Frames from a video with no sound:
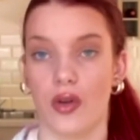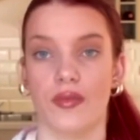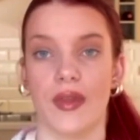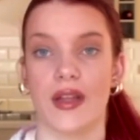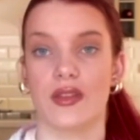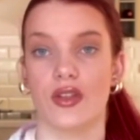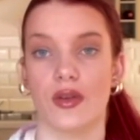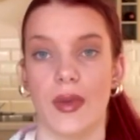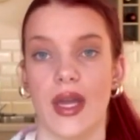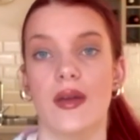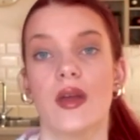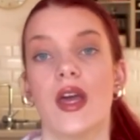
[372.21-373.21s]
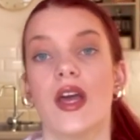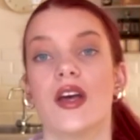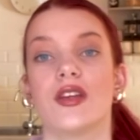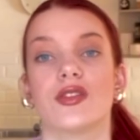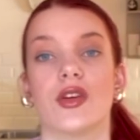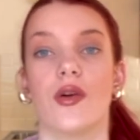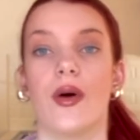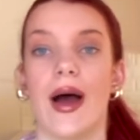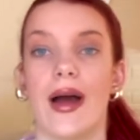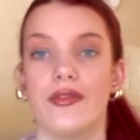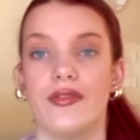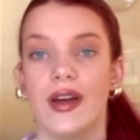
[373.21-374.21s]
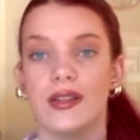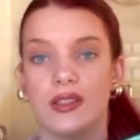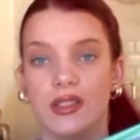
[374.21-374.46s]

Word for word: that's not me. So I found